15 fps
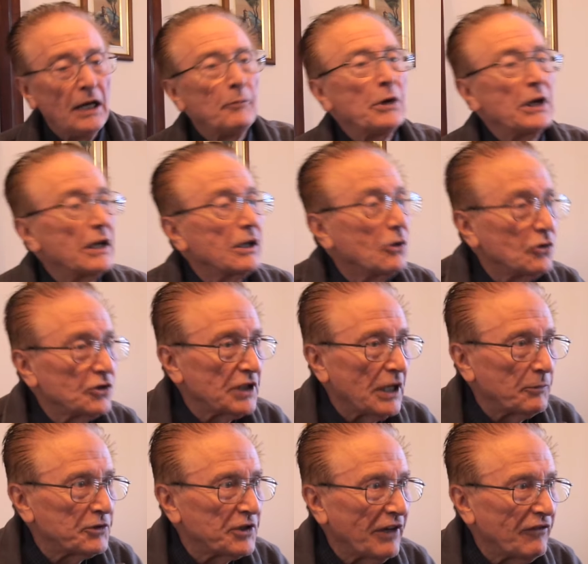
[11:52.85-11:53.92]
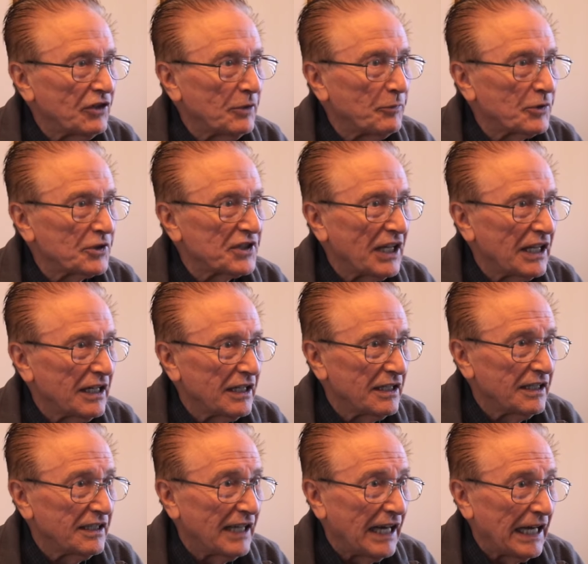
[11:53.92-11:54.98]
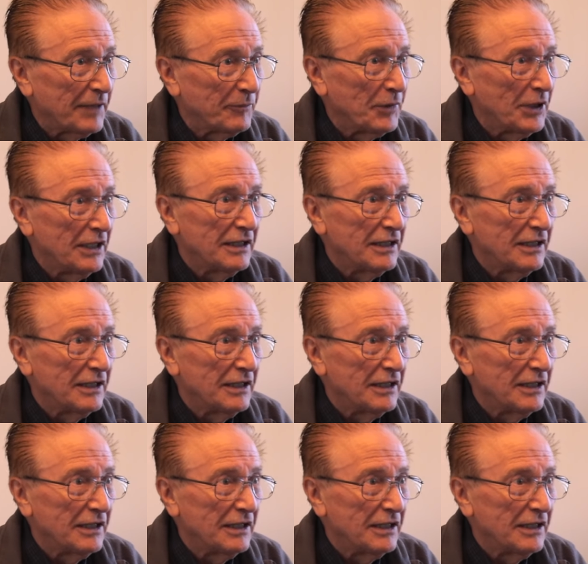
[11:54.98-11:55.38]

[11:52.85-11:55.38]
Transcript: but it goes up 70% of the time.